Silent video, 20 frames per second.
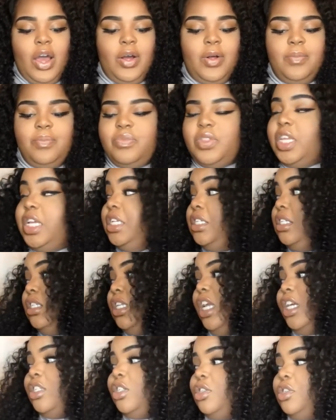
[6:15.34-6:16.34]
um, these
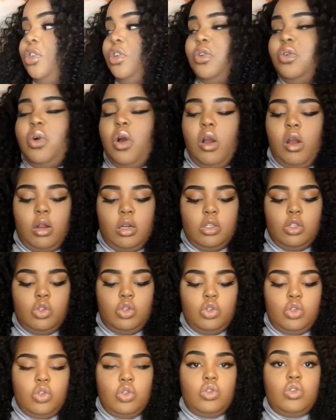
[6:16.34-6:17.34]
next two are
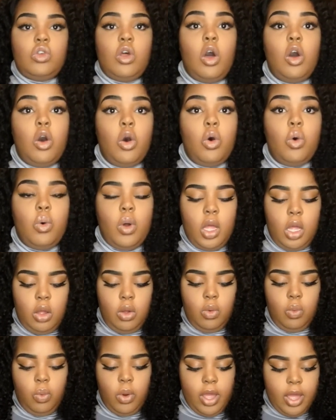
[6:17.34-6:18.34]
so
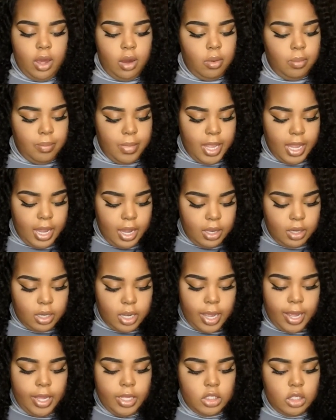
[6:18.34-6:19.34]
well made,
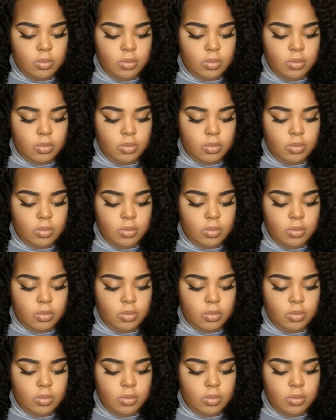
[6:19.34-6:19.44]
guys.